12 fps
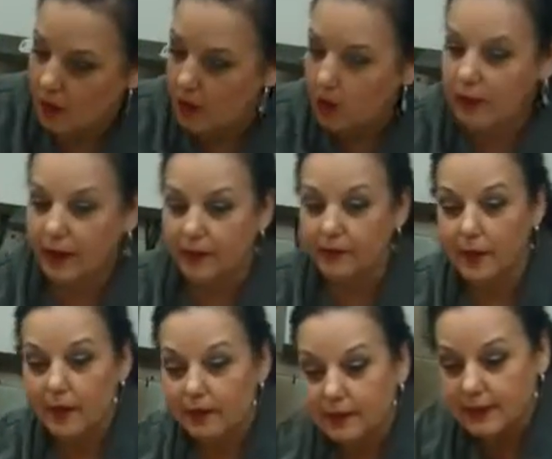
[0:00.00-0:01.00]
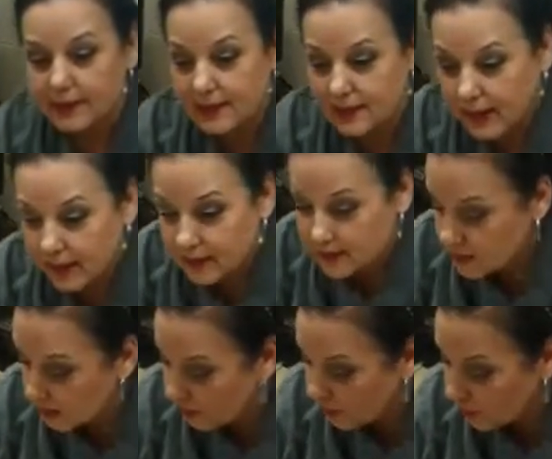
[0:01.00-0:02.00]
All right. This next
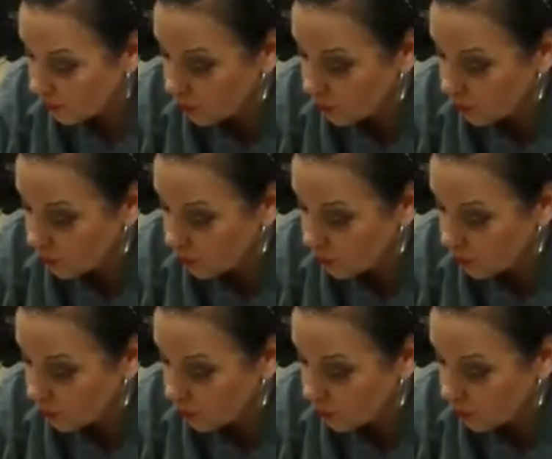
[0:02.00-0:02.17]
number that